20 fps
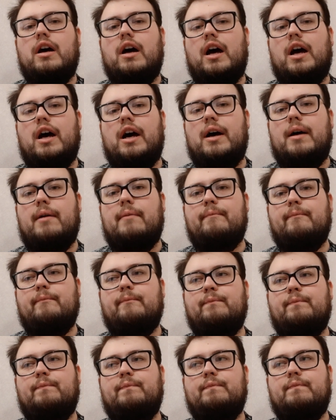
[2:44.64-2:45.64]

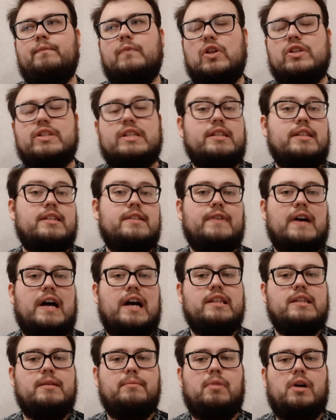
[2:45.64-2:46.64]
Not
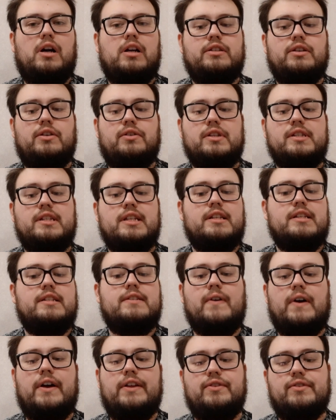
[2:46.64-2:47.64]
satisfying the partner, not
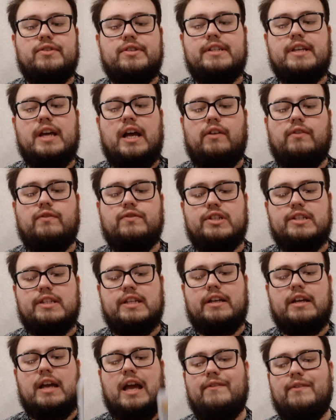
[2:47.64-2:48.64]
satisfying yourself, just
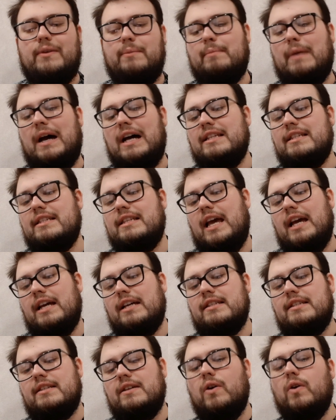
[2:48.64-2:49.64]
having bad
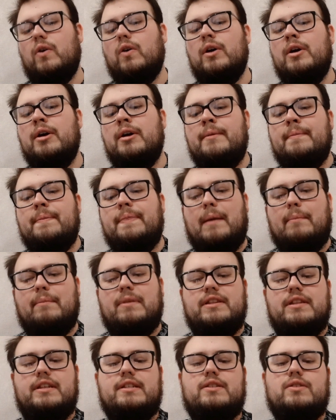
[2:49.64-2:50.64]
sex. So I
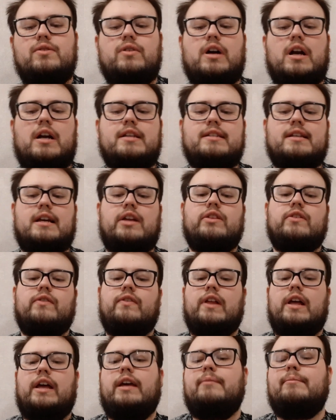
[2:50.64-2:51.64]
mean, these two cards kind of
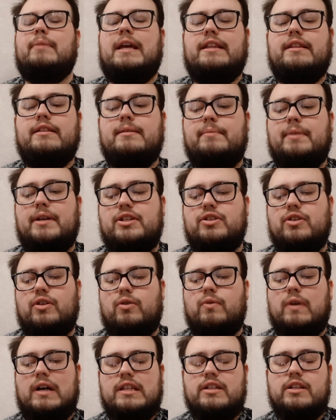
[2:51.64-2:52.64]
paint the picture
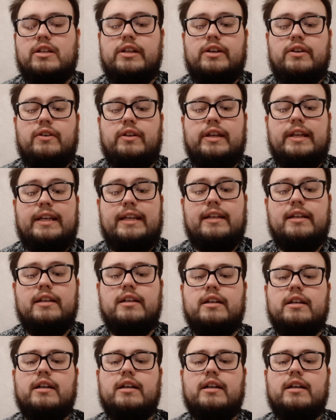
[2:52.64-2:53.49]
quite clearly.